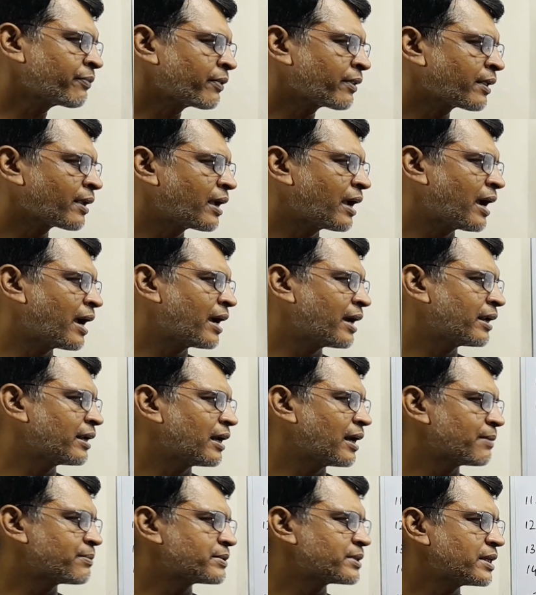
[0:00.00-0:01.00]
And
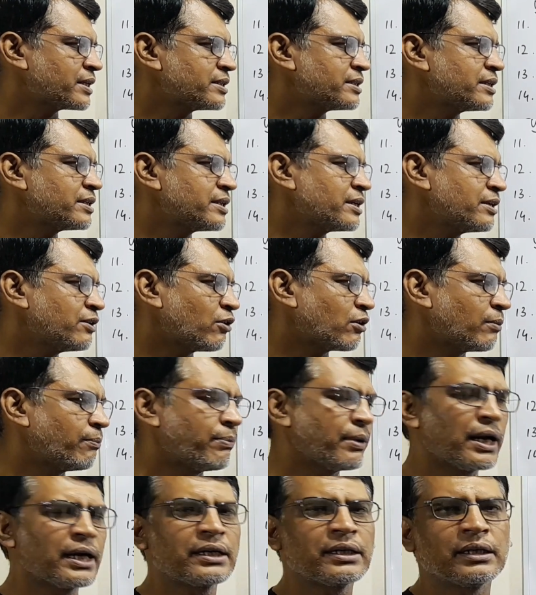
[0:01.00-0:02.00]
absurdity or
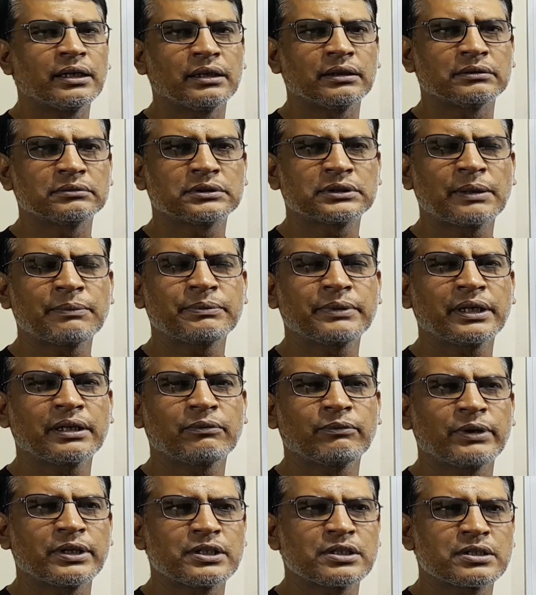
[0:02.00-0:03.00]
blunder, something
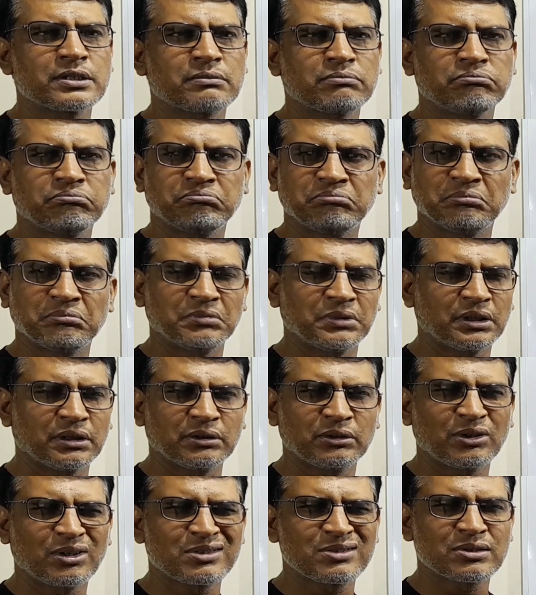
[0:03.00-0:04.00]
which is
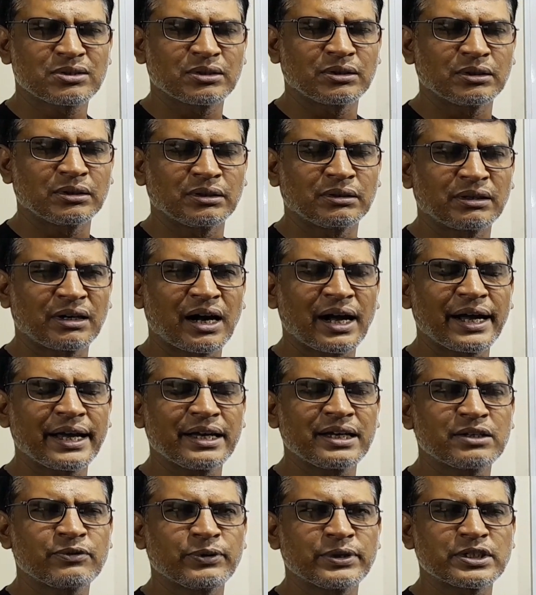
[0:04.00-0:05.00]
not right,
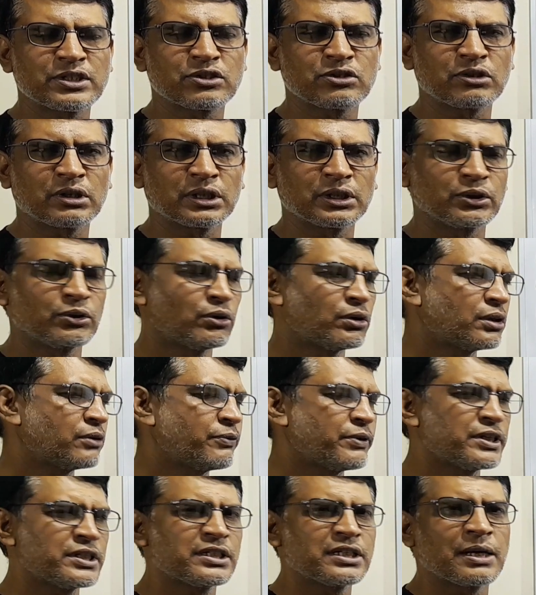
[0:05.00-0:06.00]
which is not good,
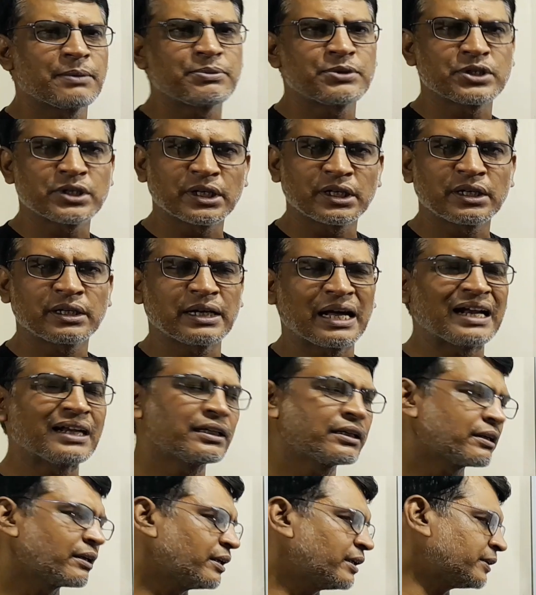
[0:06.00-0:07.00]
which is absurd,
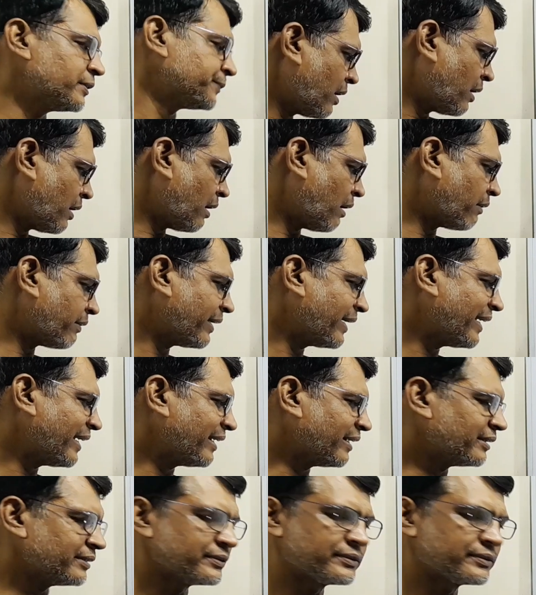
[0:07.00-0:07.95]
unclear. Arraign